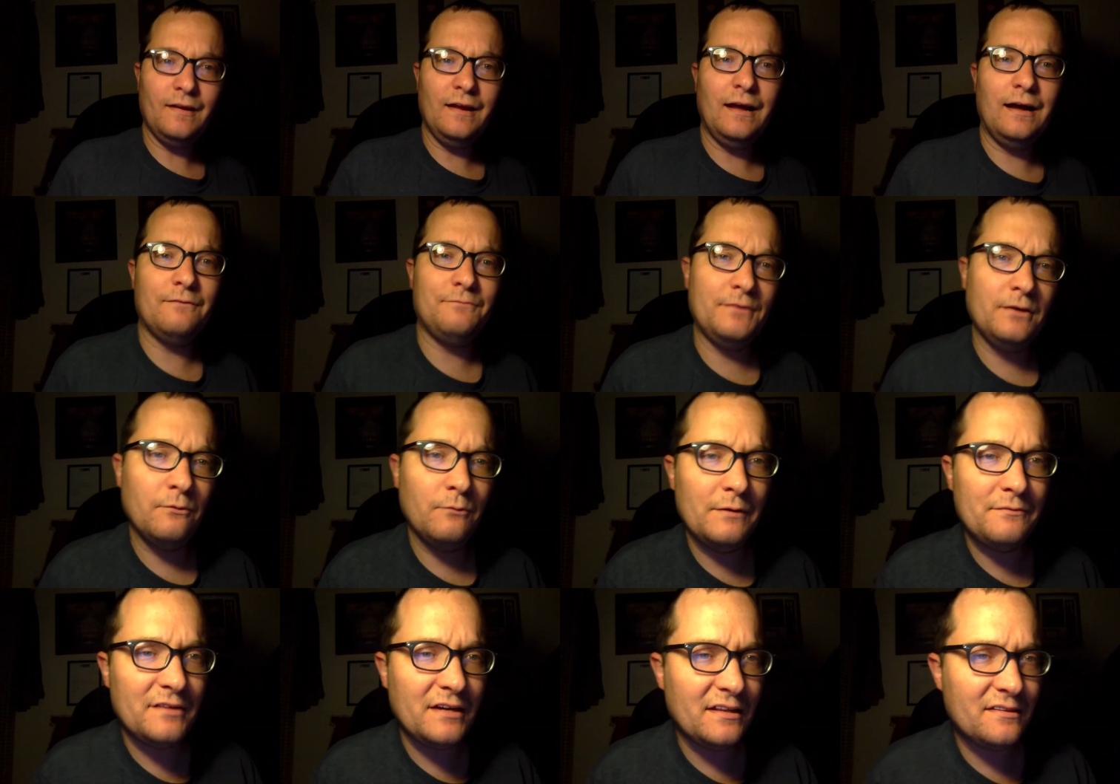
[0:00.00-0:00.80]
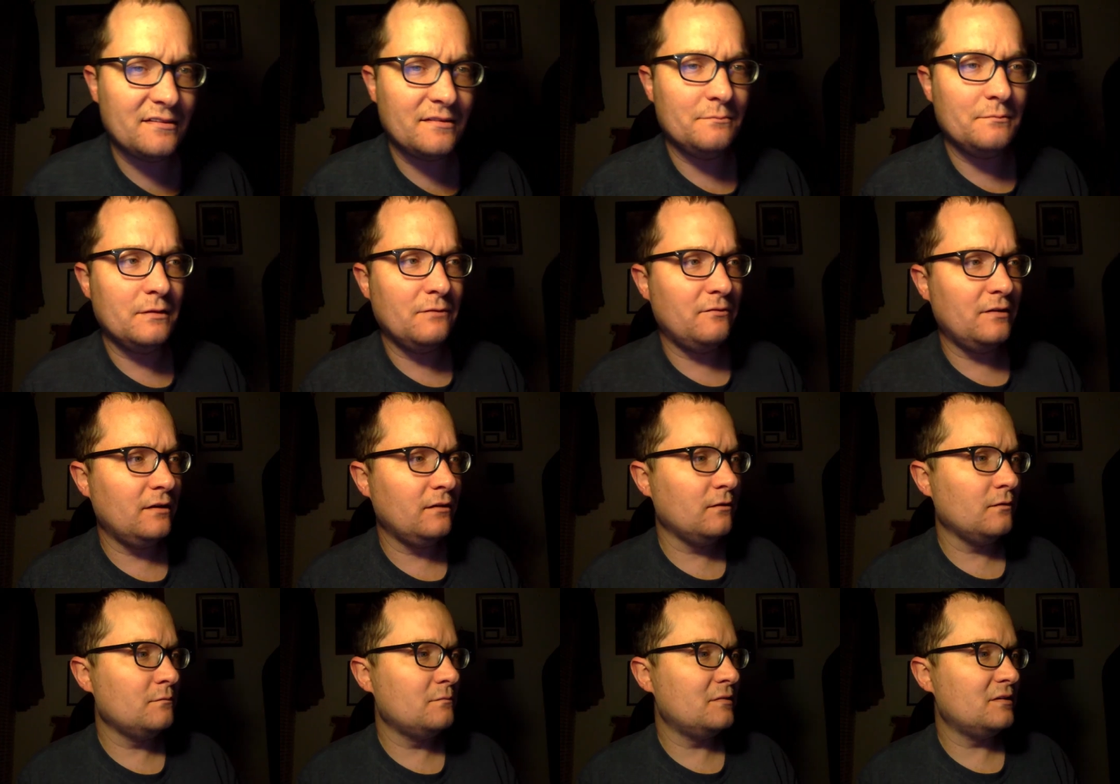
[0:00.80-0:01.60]
I feel we've had some
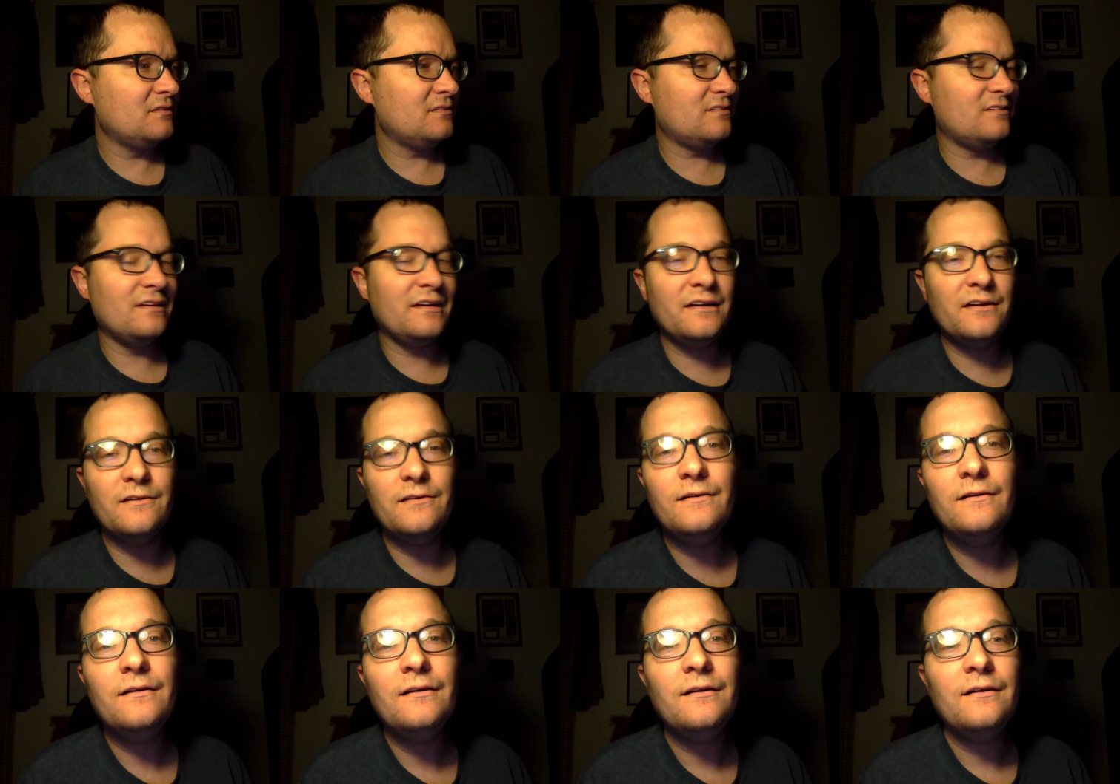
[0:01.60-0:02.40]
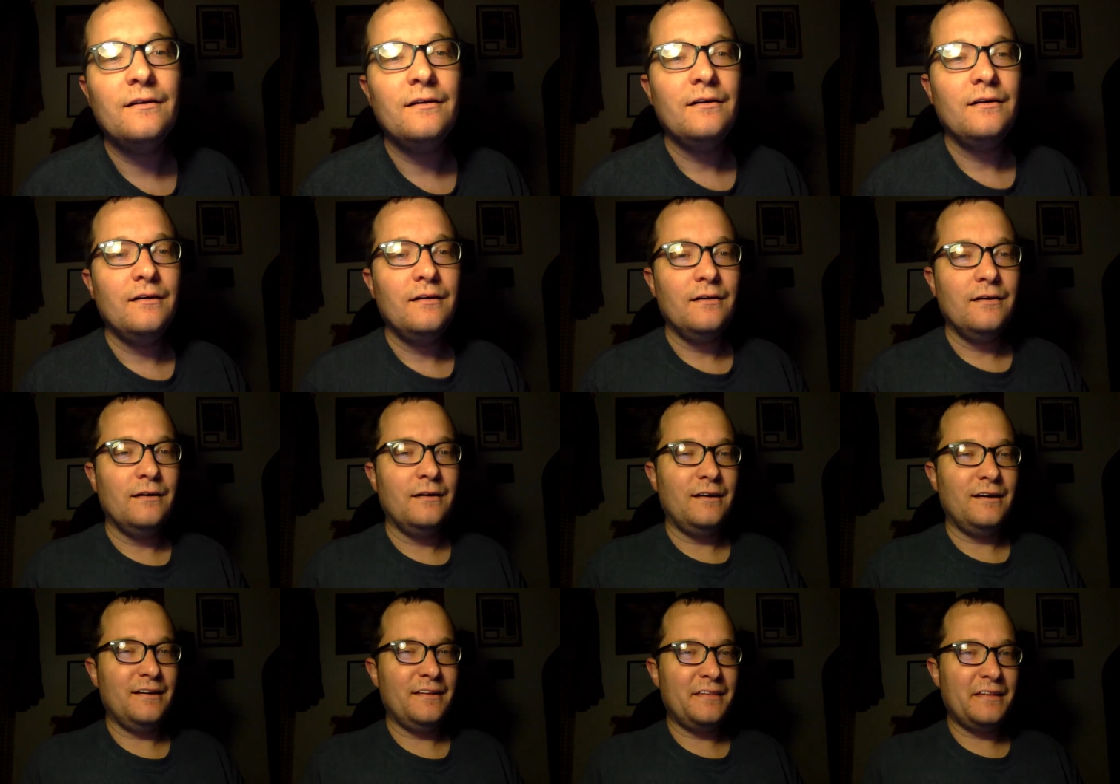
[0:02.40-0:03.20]
developments there
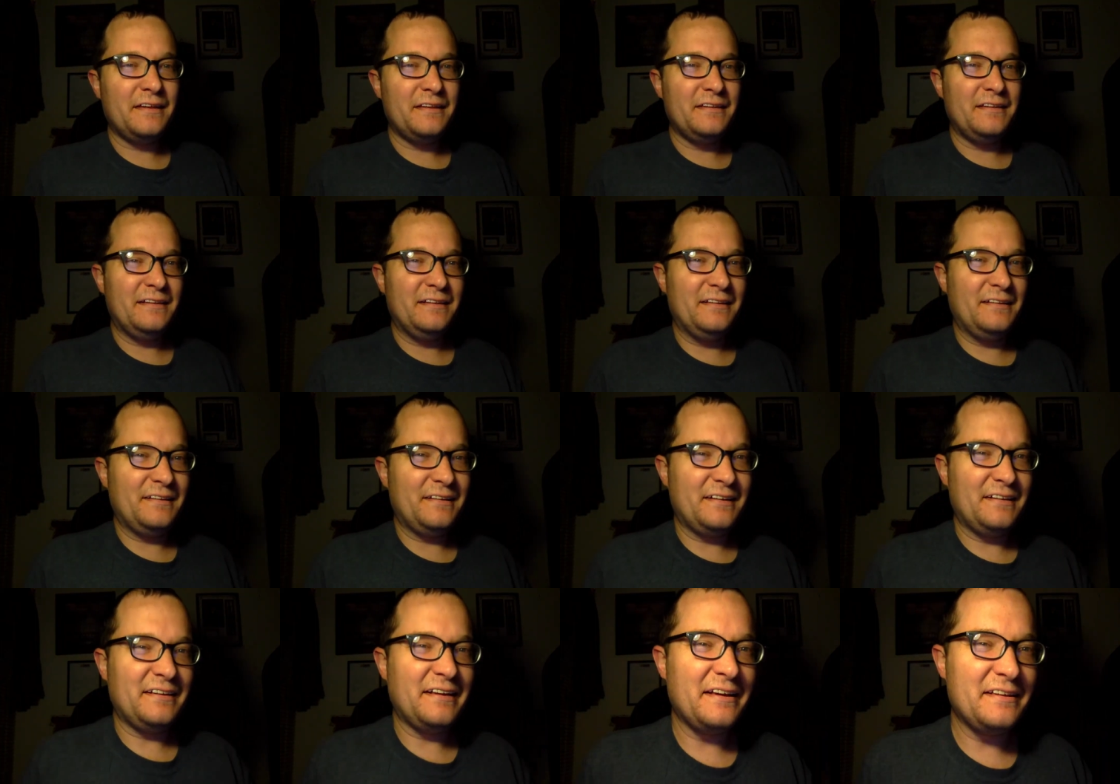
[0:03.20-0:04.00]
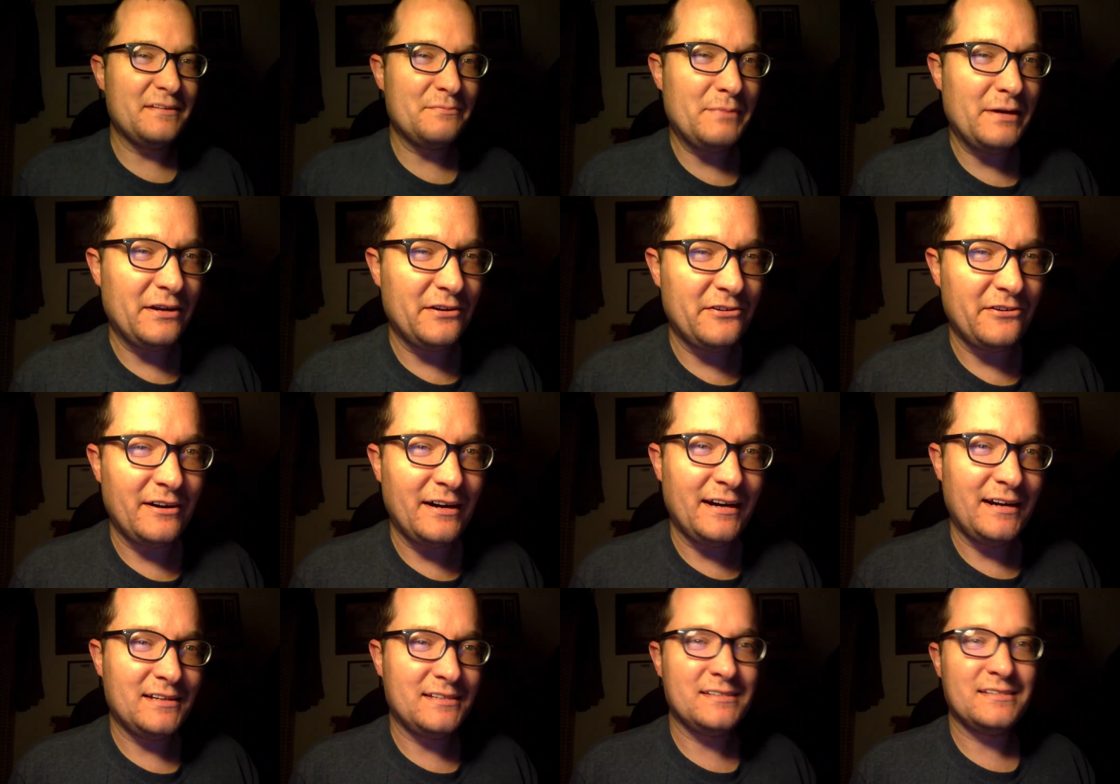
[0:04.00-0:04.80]
uh, that need to be
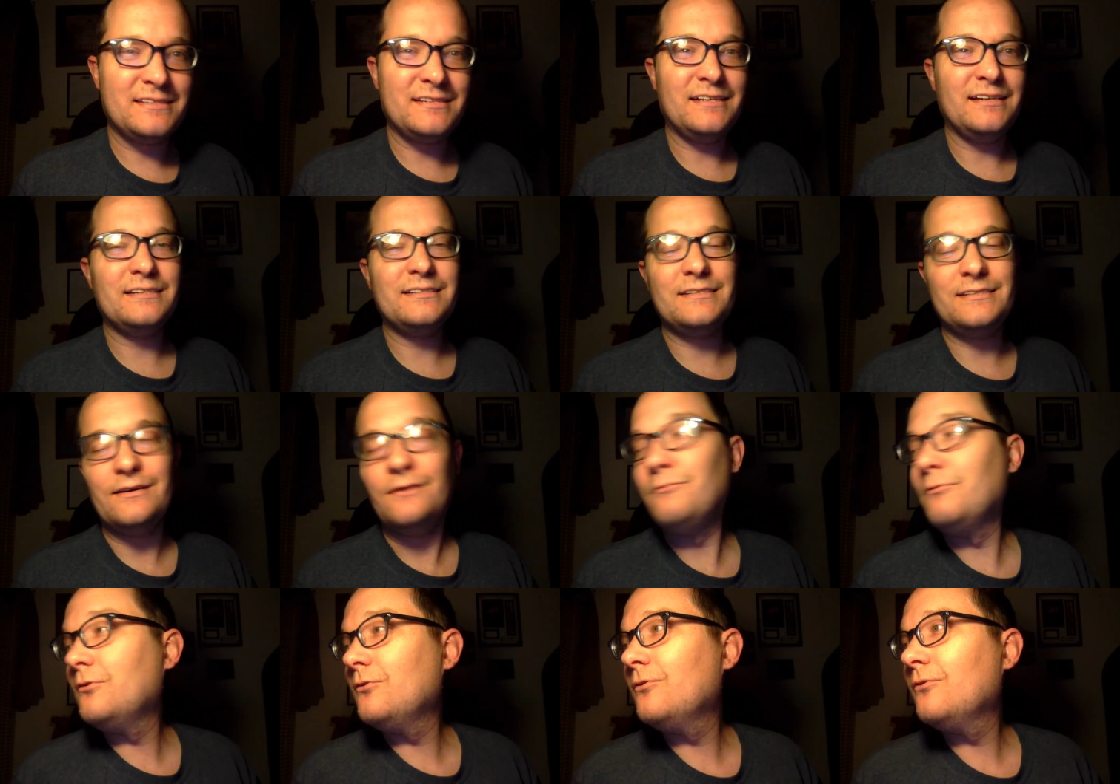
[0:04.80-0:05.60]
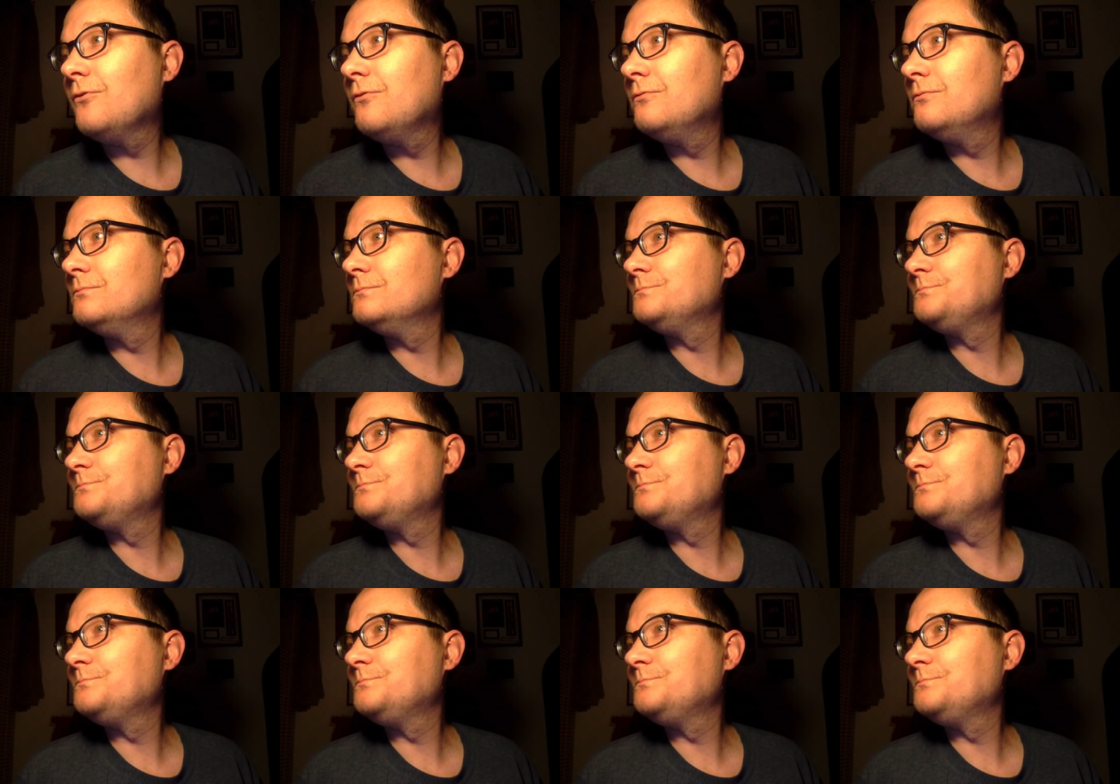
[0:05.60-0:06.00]
addressed, so we'll